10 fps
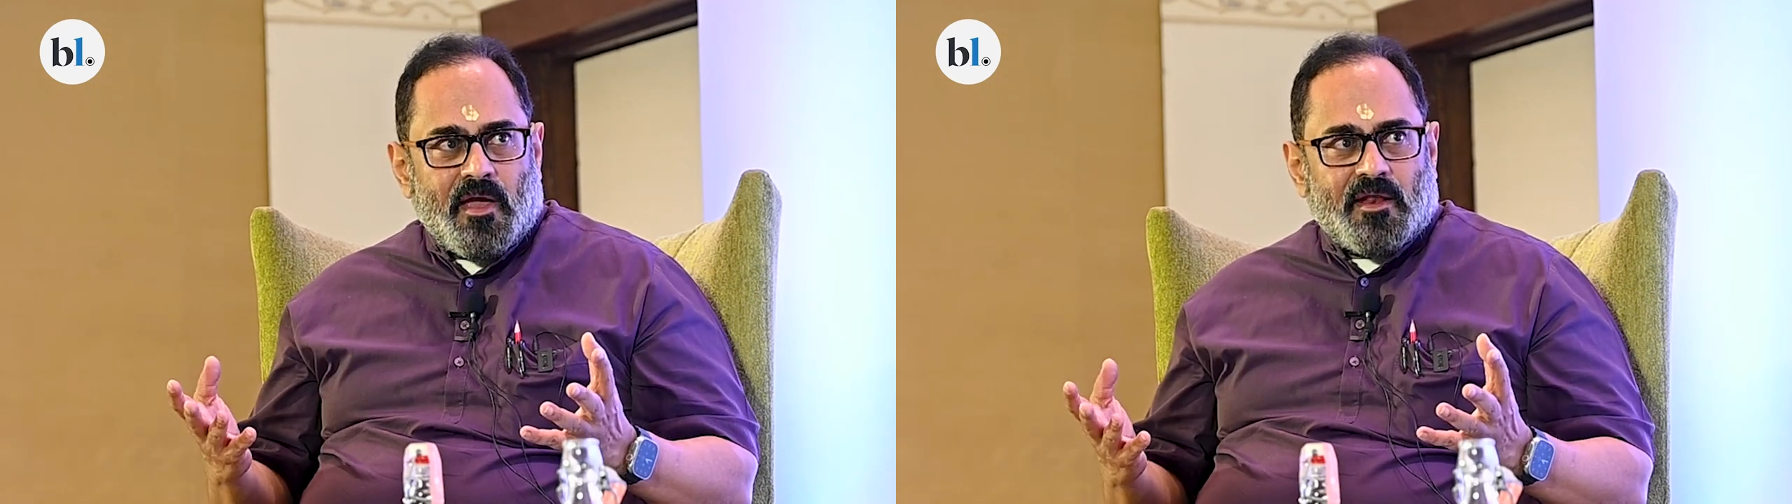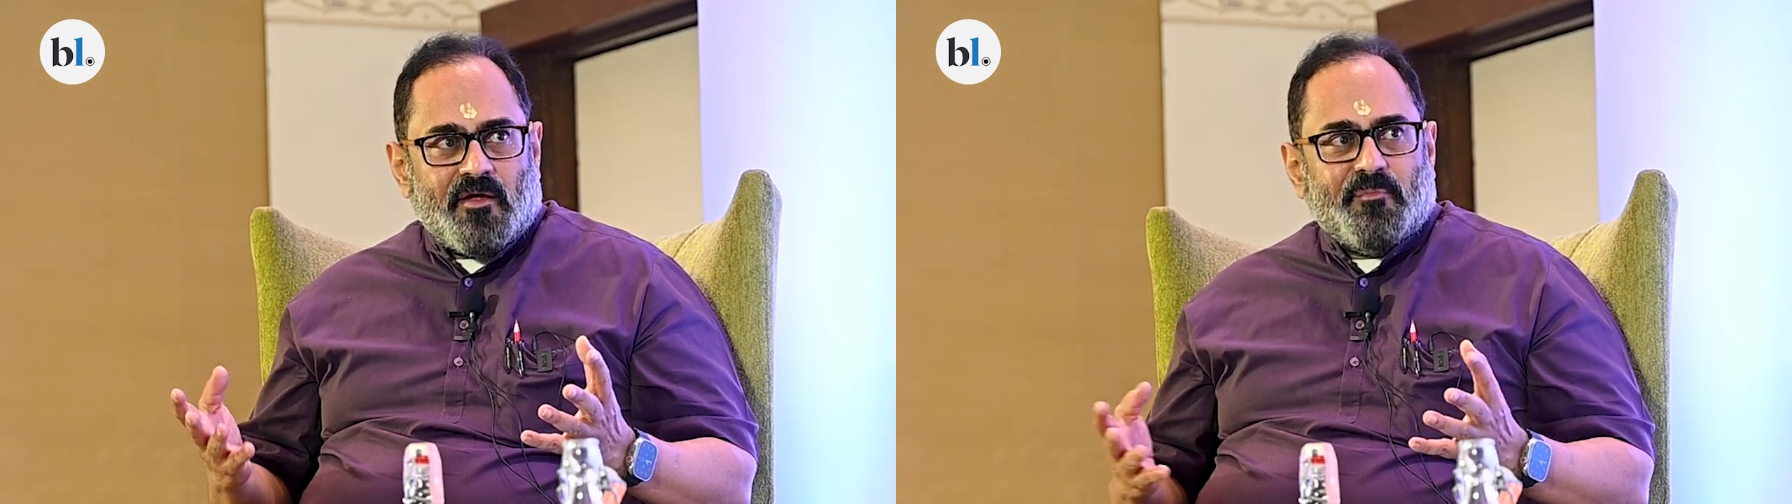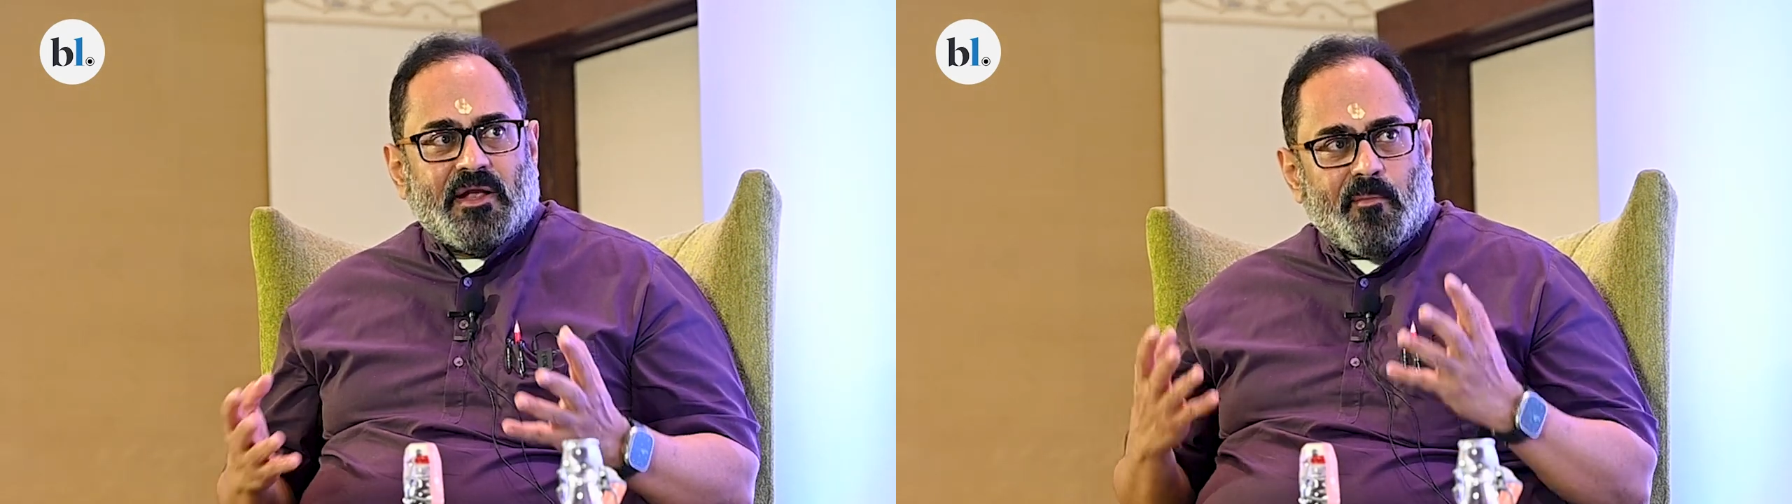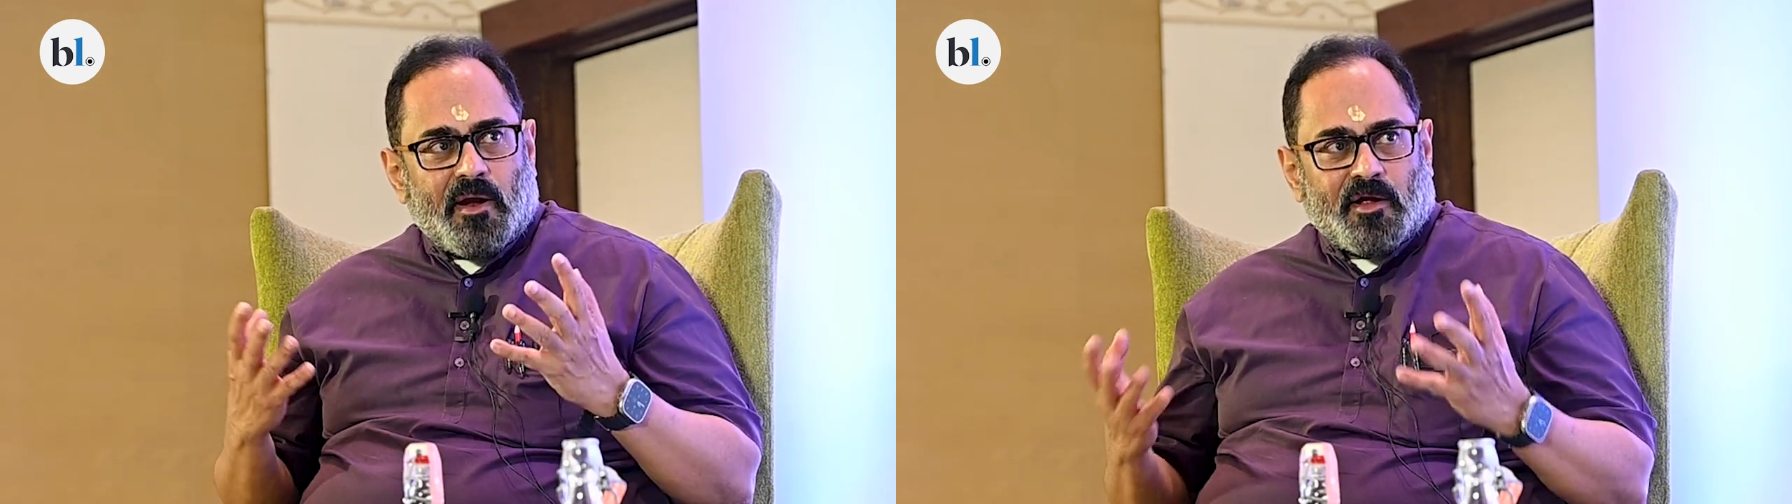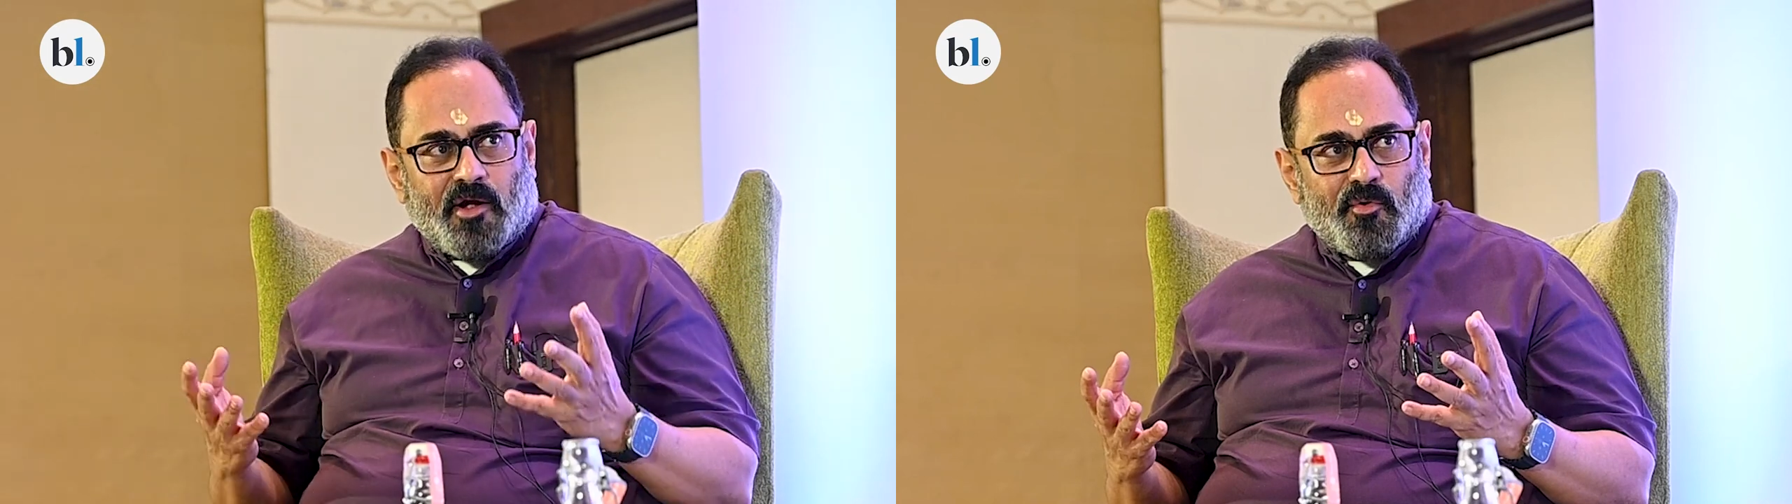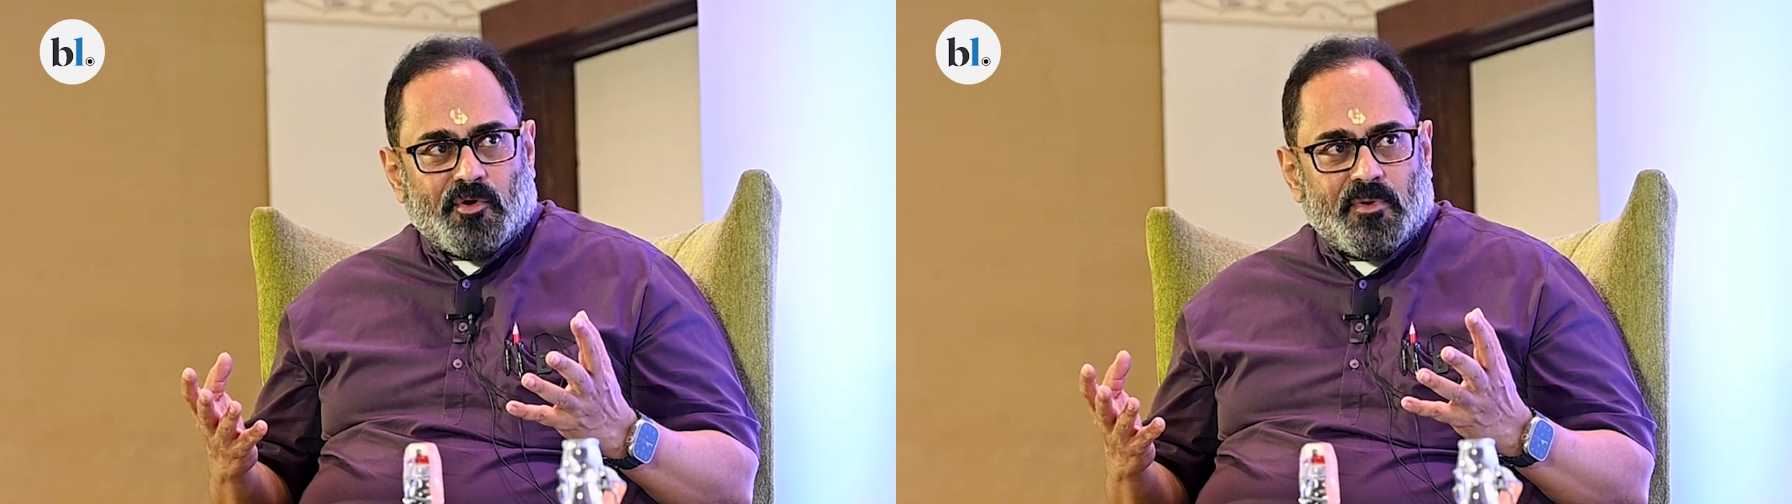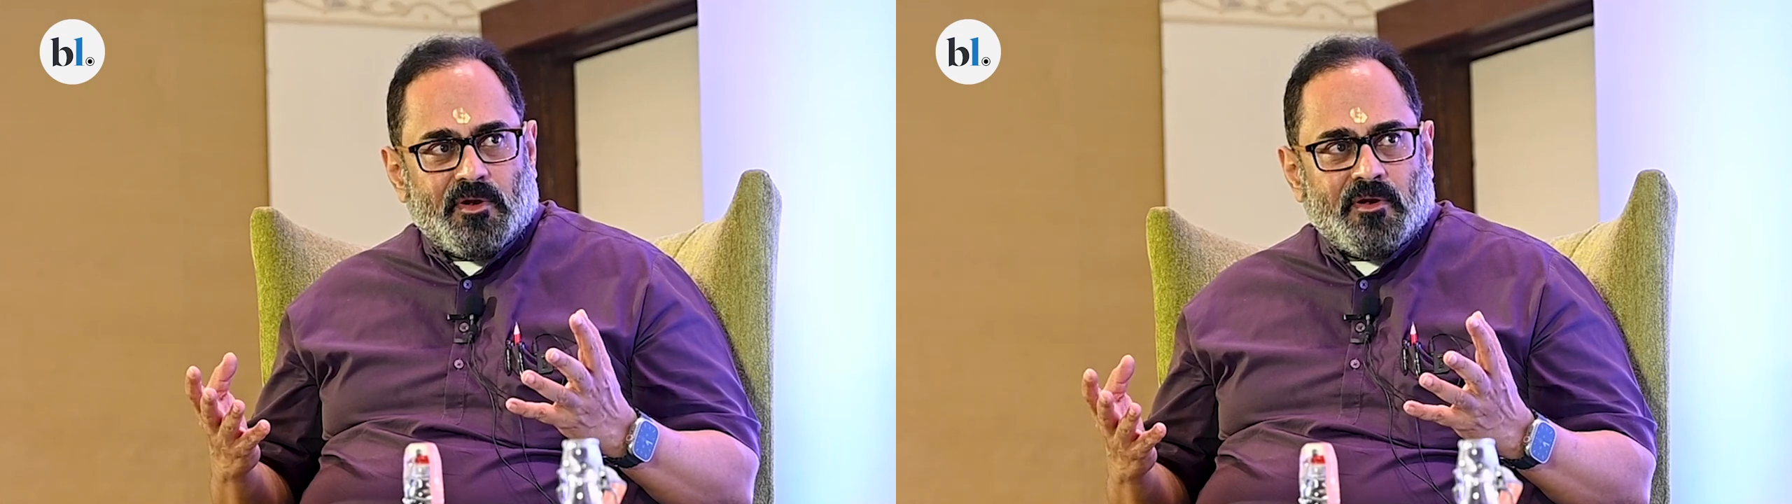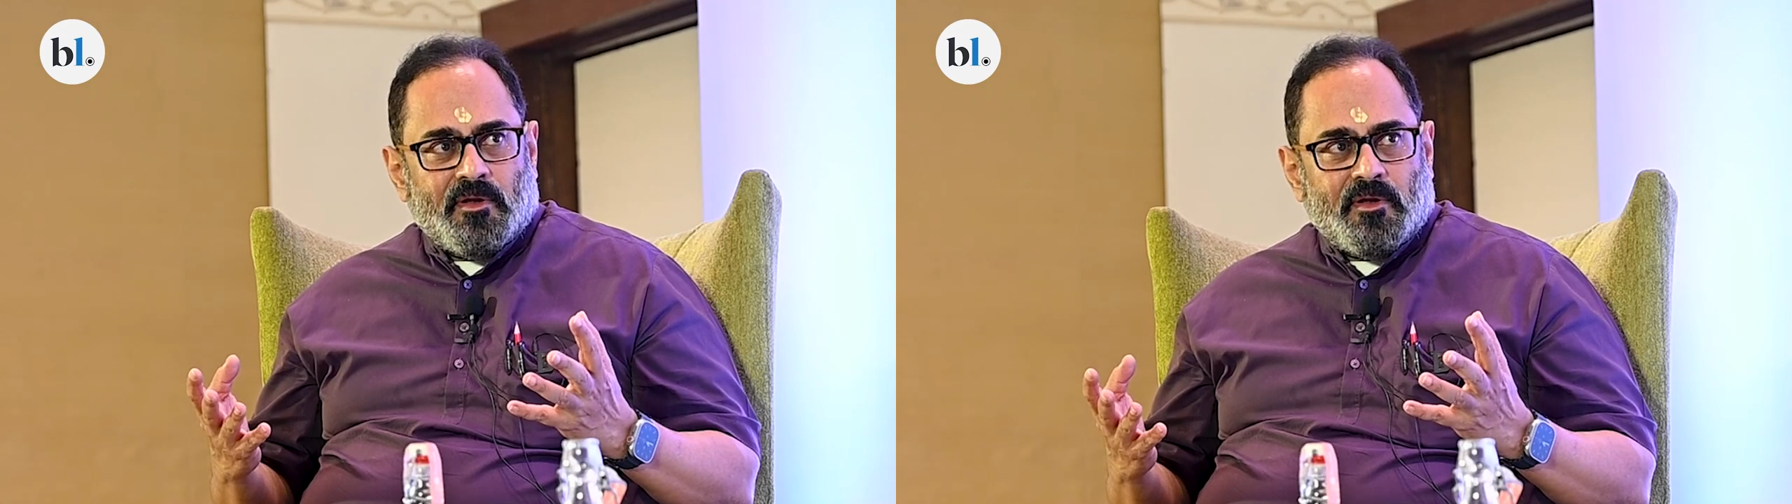and have become unaccountable,